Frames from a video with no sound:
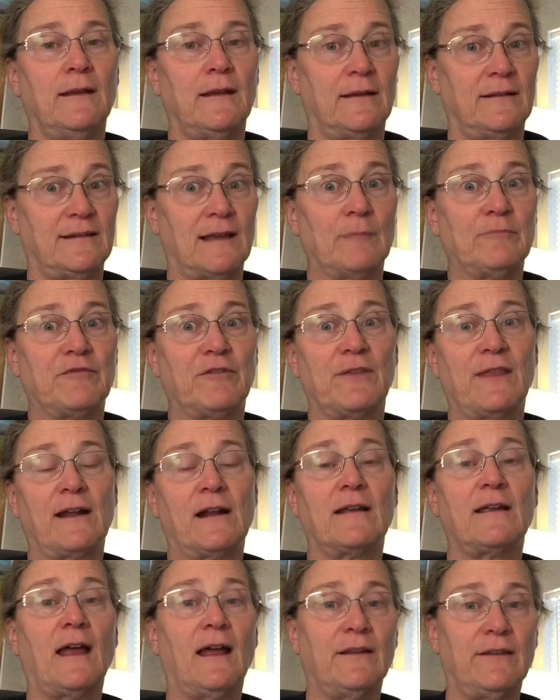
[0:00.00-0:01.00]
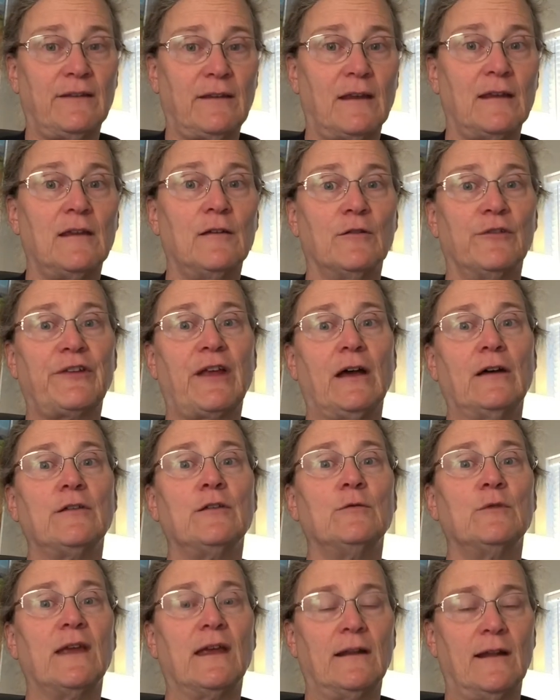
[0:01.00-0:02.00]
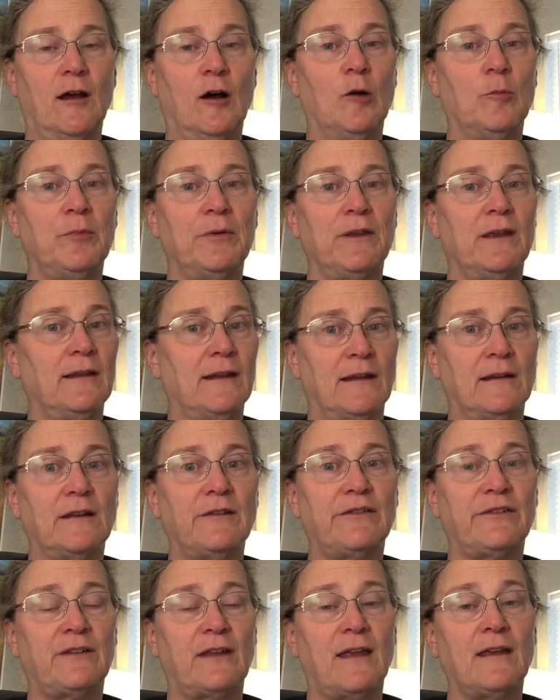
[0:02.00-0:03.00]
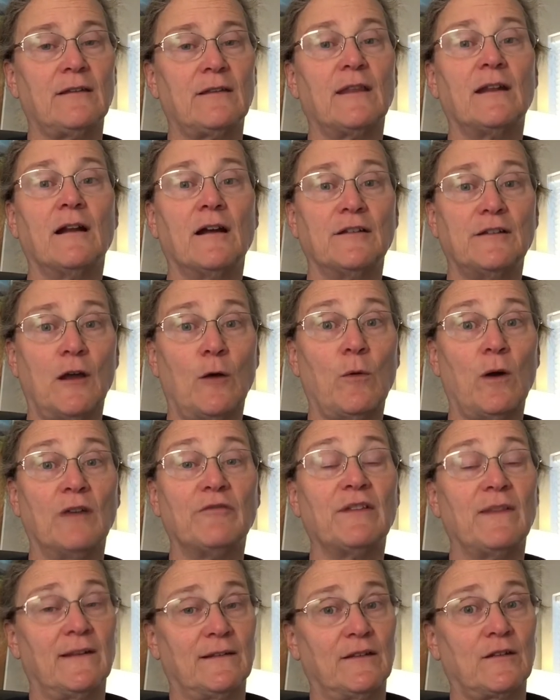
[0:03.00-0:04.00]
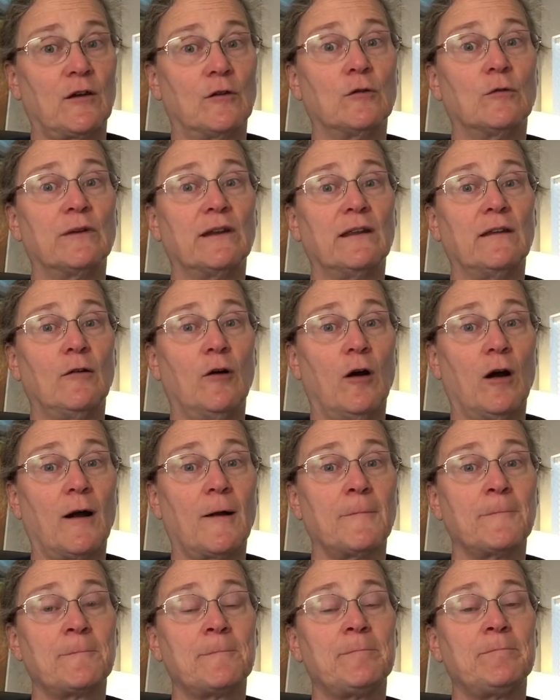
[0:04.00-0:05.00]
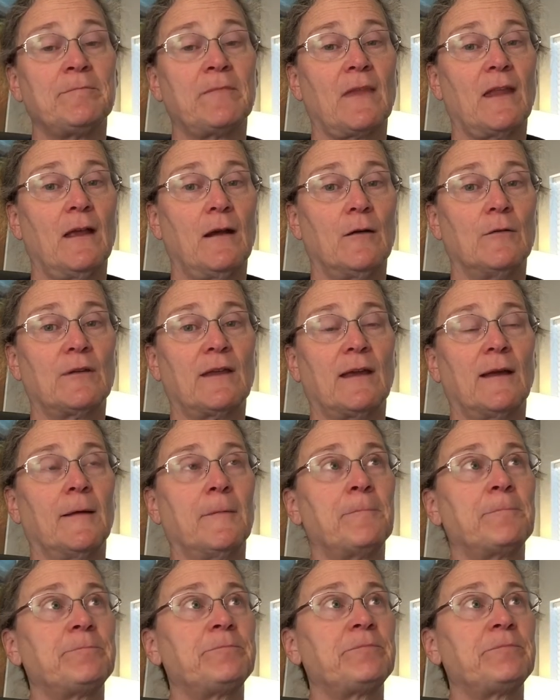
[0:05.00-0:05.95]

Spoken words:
Except for that, I can say, here's how you get help in any state that I know of, and that's go to an ER, okay?